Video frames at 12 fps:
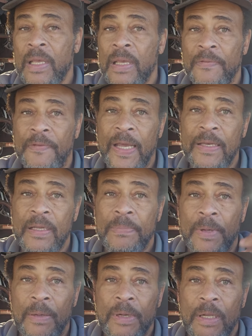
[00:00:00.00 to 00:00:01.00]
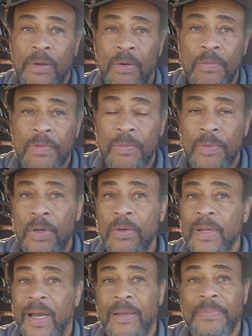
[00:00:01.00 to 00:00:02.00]
If I did primarily over the road,
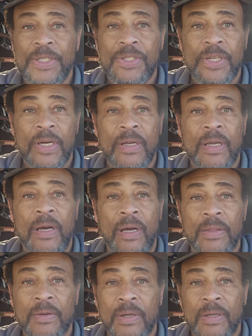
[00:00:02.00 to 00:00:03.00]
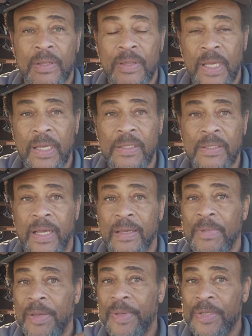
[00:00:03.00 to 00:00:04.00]
I'd be sharing other things like
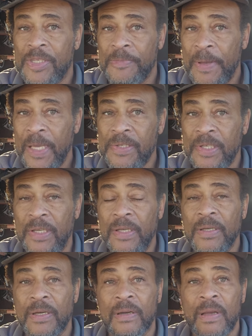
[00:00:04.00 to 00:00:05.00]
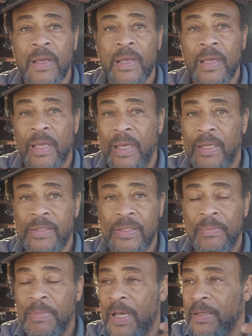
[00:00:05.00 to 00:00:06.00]
maybe a space heater and
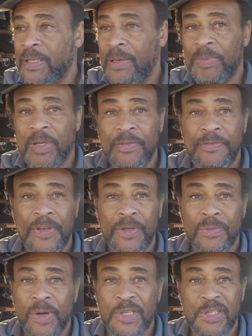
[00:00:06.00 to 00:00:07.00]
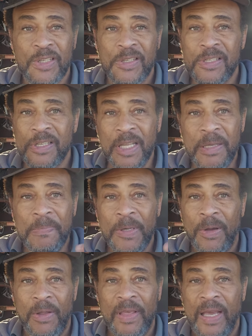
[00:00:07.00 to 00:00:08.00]
some type of configuration to sleep and
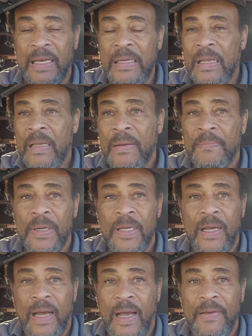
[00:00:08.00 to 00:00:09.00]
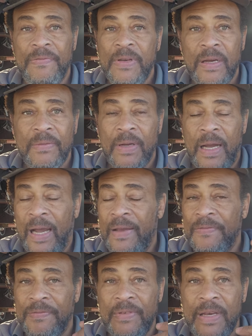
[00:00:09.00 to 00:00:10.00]
all that. But I've never,
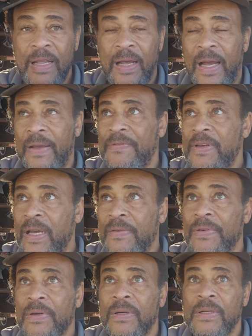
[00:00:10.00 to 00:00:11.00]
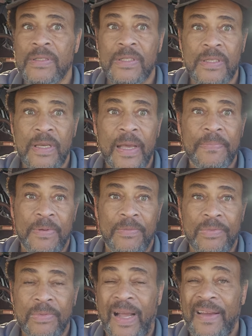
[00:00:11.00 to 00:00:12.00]
I've, ne I've never slept.
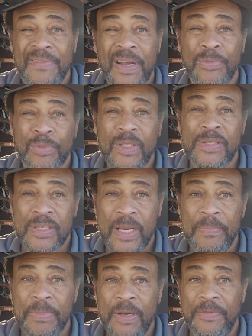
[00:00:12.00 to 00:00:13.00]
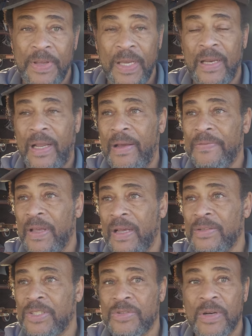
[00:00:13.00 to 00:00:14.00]
I've never really slept in the van. I've kind
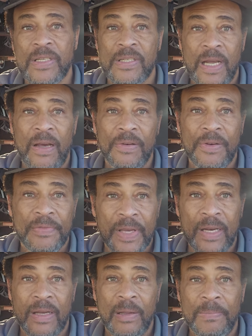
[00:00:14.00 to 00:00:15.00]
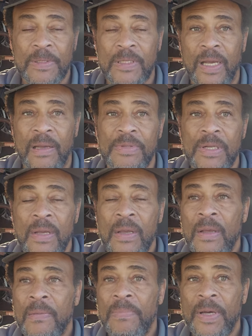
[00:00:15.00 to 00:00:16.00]
of stretched out in the van a couple of times,
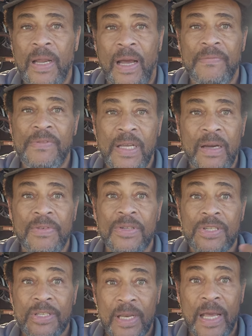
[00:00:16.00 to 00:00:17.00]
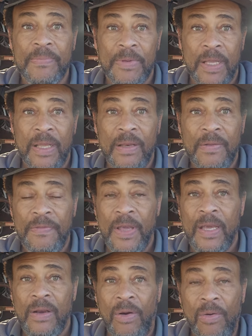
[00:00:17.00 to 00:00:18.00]
but I've never slept in the
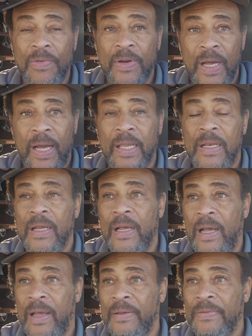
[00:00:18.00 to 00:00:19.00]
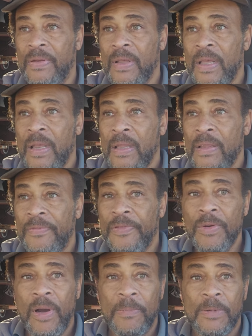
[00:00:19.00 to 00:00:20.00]
van overnight. I've the
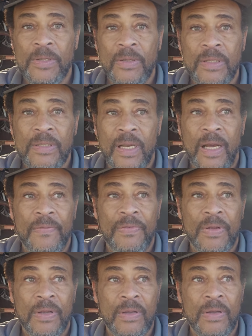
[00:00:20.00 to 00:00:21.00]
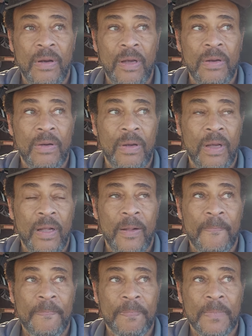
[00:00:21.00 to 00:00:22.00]
few opportunities that I've gone
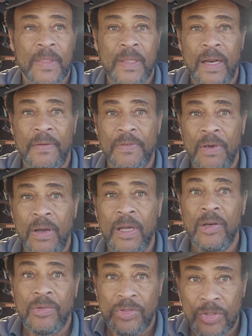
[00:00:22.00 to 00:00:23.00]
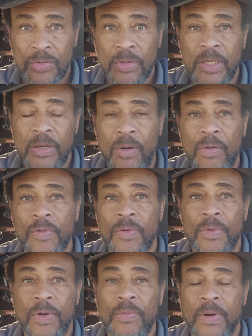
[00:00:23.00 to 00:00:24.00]
um that I've gone truly over the
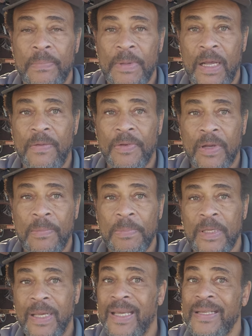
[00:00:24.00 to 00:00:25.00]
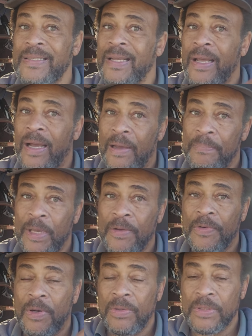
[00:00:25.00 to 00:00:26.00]
road where I've been out for a couple days, I paid
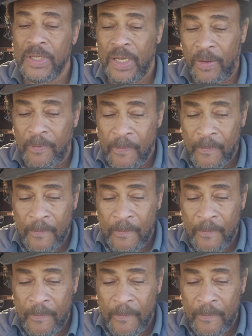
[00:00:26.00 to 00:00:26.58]
for a hotel.